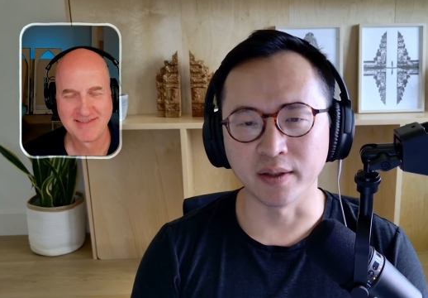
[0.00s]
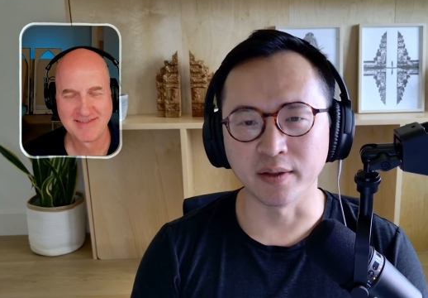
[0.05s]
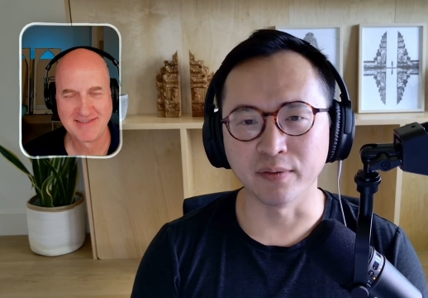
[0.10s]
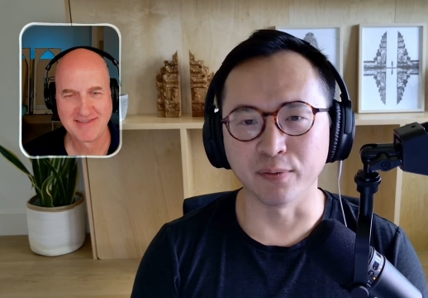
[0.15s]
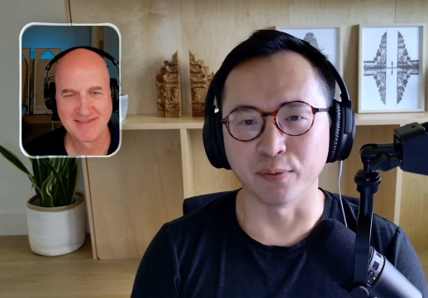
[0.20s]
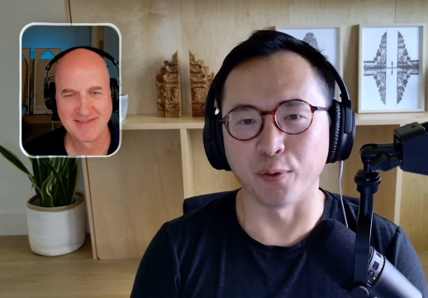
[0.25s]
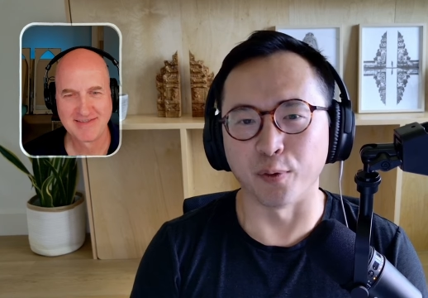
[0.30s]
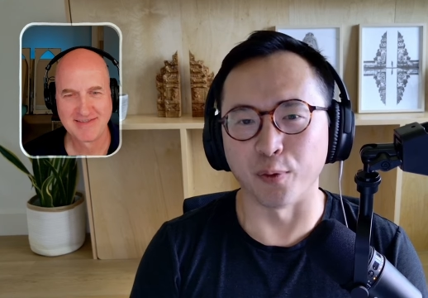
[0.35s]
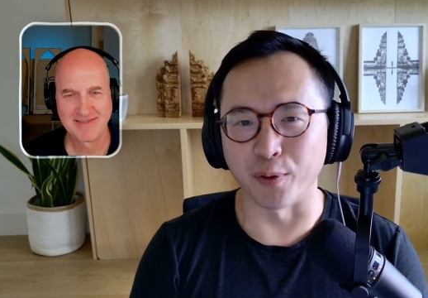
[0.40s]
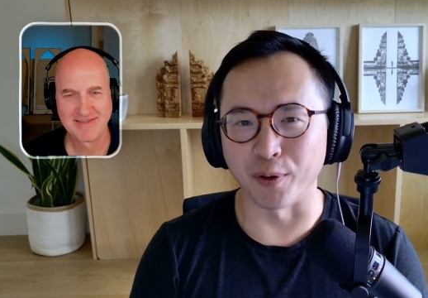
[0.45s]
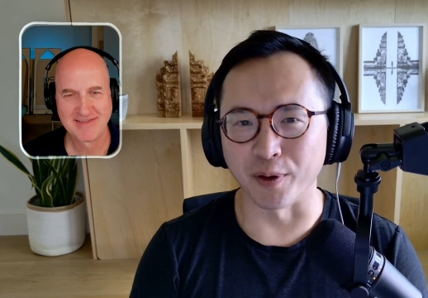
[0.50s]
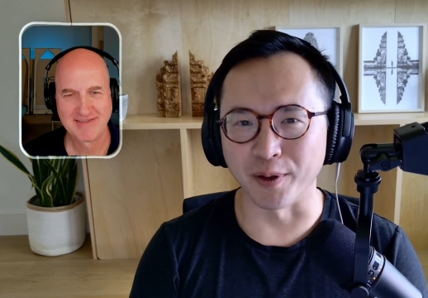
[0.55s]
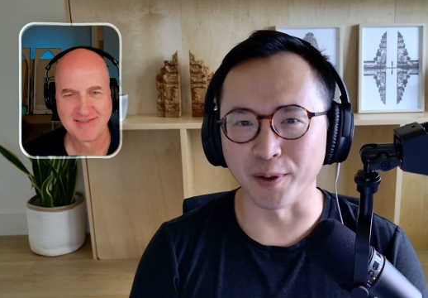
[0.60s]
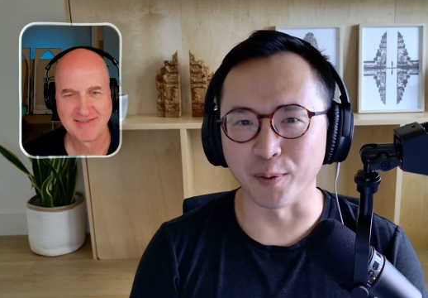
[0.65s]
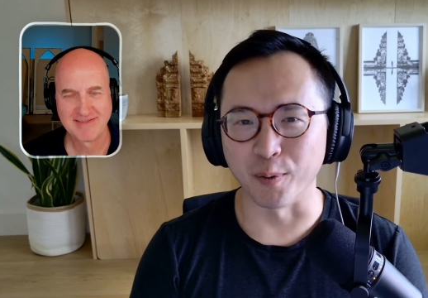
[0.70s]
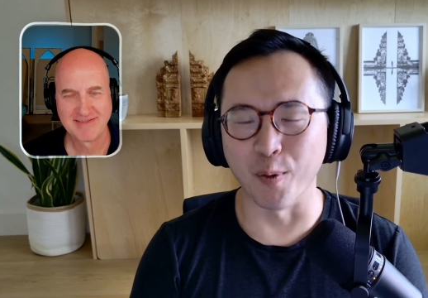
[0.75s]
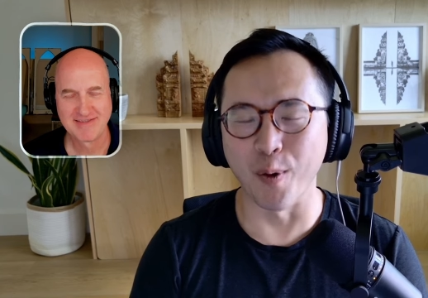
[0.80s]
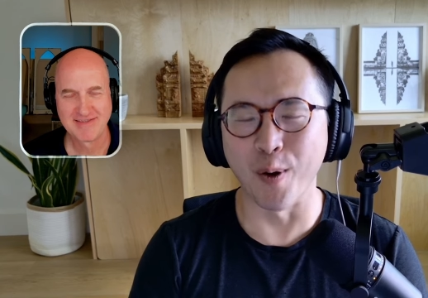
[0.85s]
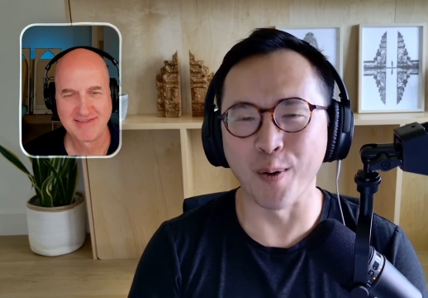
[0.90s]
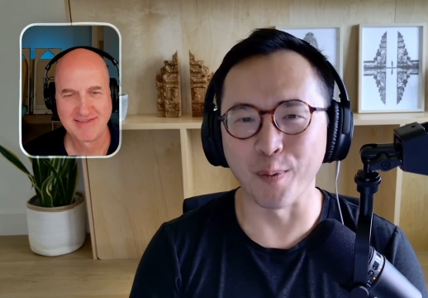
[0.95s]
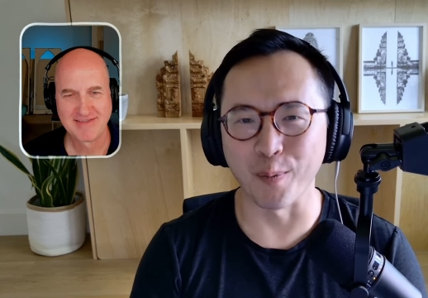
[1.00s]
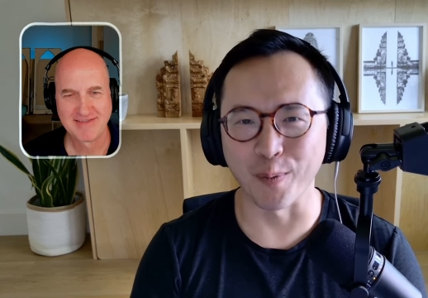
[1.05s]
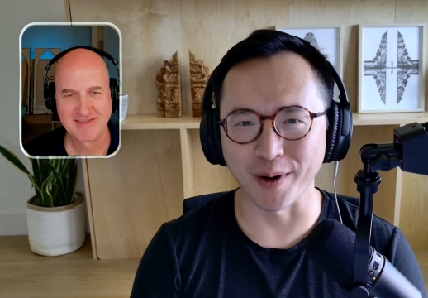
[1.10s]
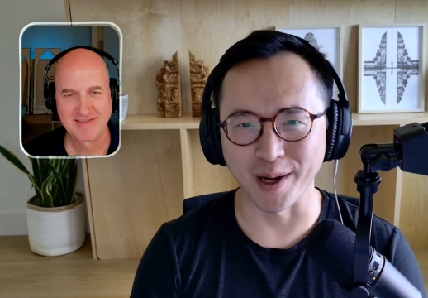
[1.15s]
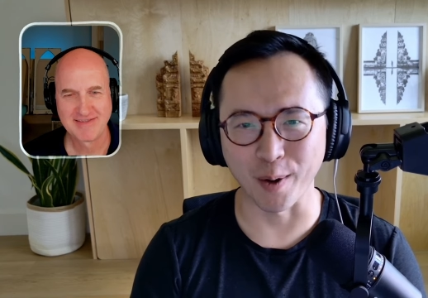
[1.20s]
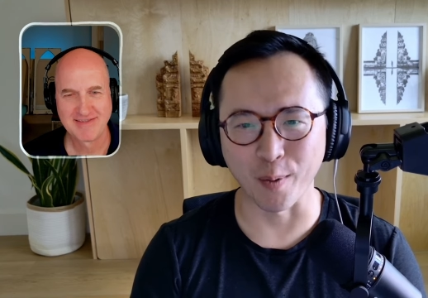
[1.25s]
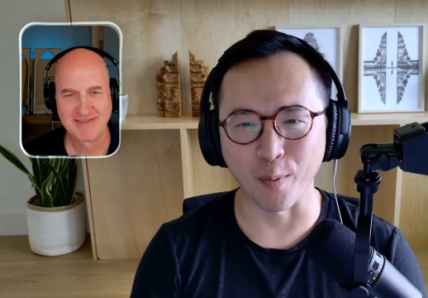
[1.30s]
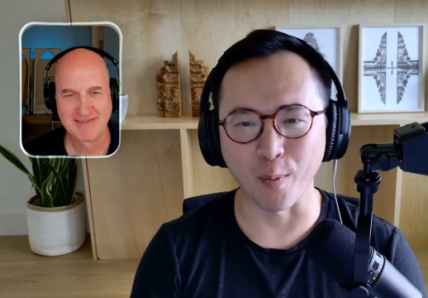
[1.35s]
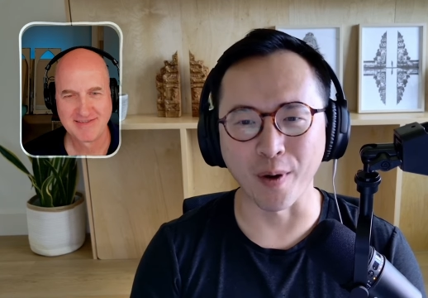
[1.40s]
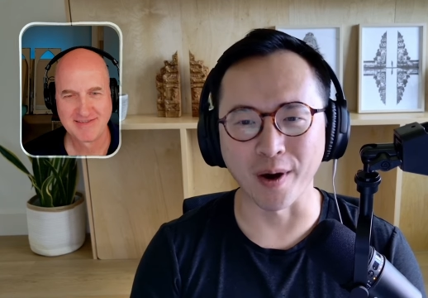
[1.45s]
Speaker 1: for what I
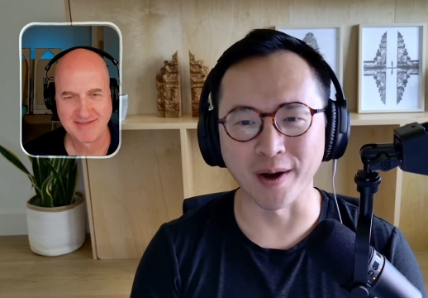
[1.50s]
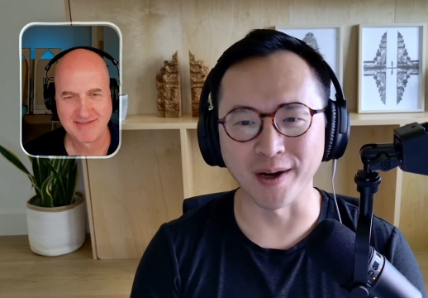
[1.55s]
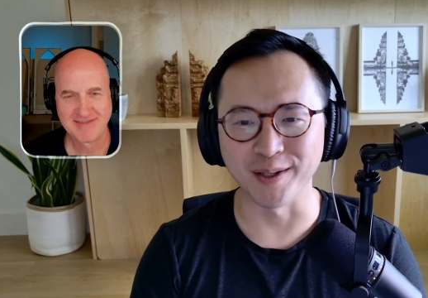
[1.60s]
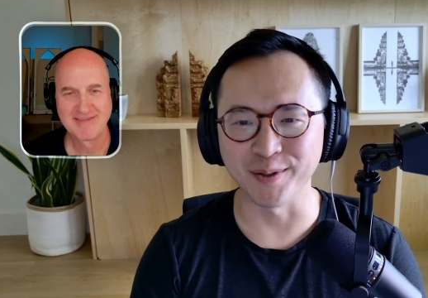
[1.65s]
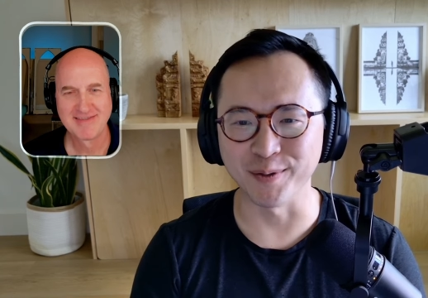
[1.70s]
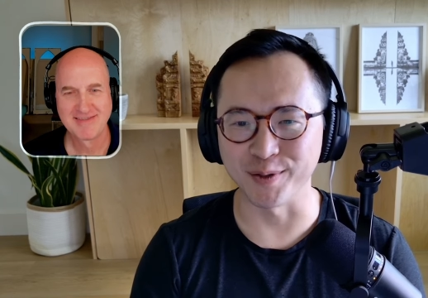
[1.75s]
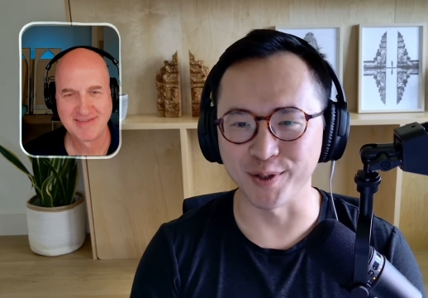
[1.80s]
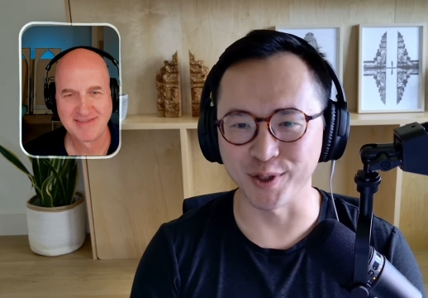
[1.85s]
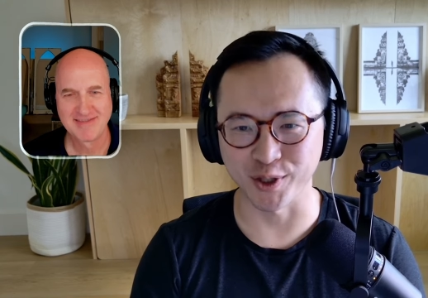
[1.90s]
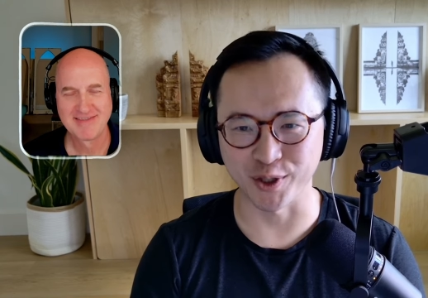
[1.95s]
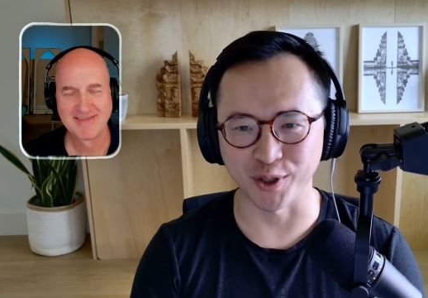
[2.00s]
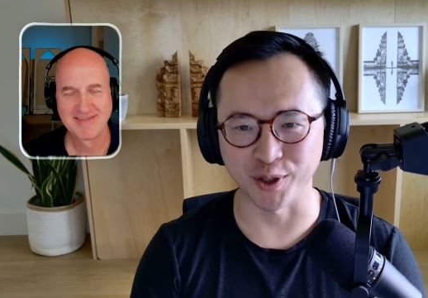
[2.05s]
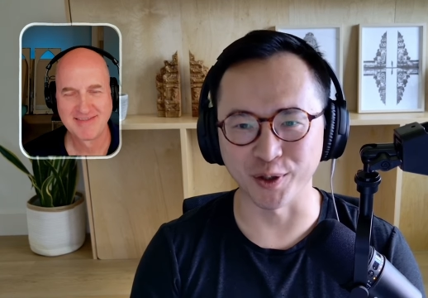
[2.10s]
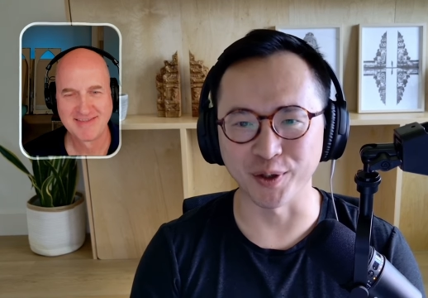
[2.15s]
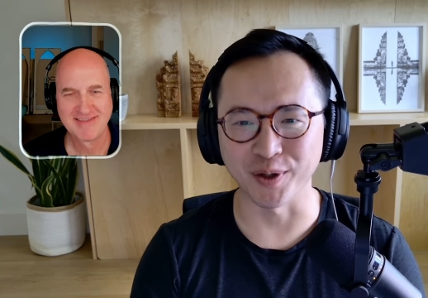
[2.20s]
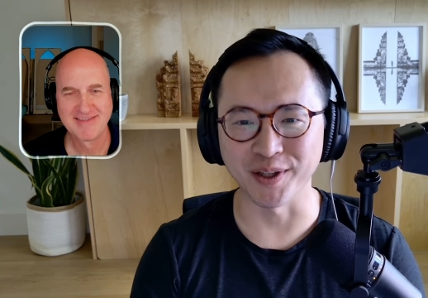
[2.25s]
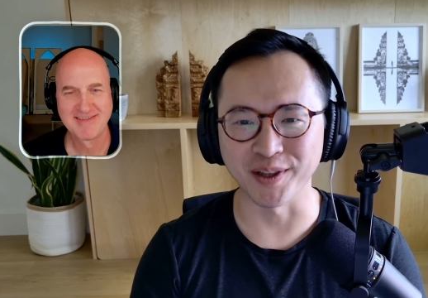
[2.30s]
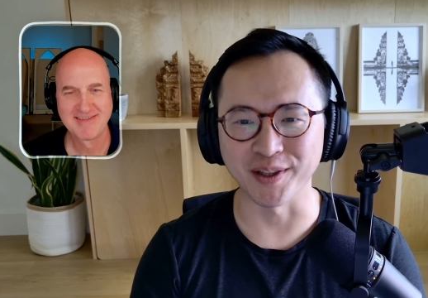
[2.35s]
wanted to share in the